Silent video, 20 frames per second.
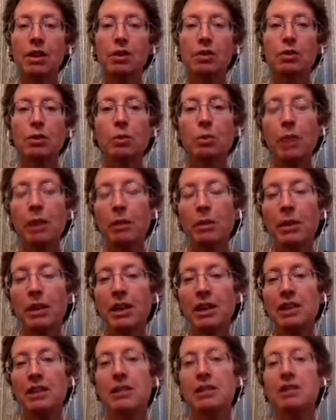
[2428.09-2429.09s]
So when we
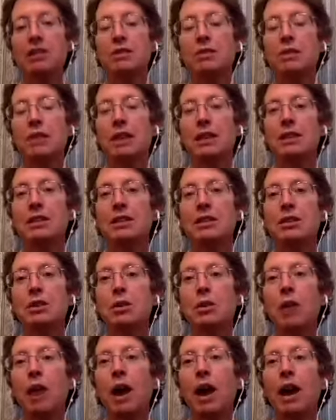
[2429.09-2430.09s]
as-
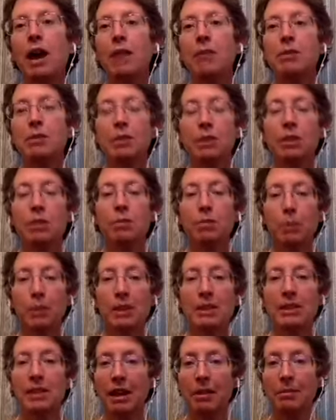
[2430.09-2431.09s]
ascribe to the
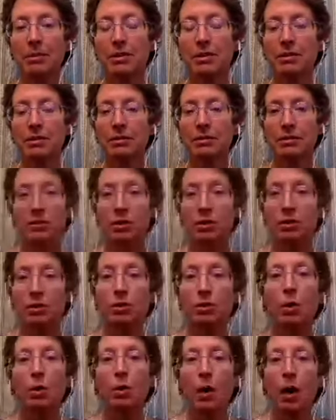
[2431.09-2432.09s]
precepts to
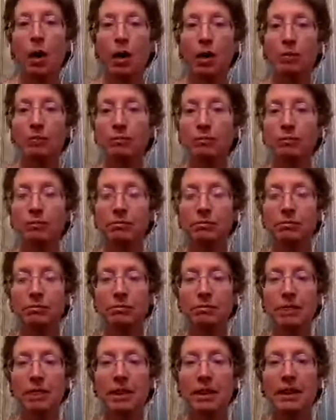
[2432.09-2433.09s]
do no harm,
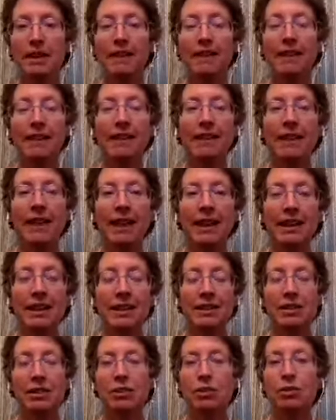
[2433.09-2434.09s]
then that
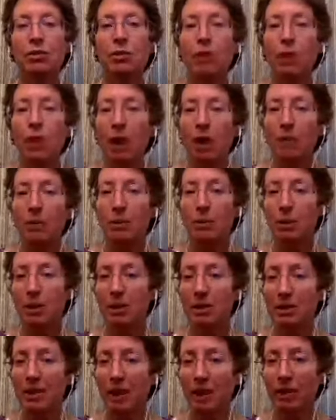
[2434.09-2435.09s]
is to do no harm to
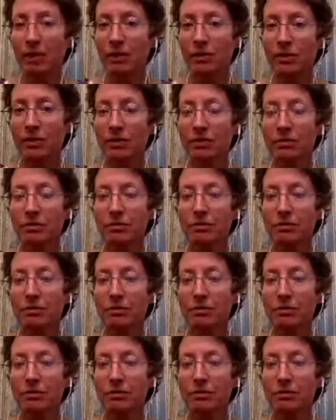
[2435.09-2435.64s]
ourselves,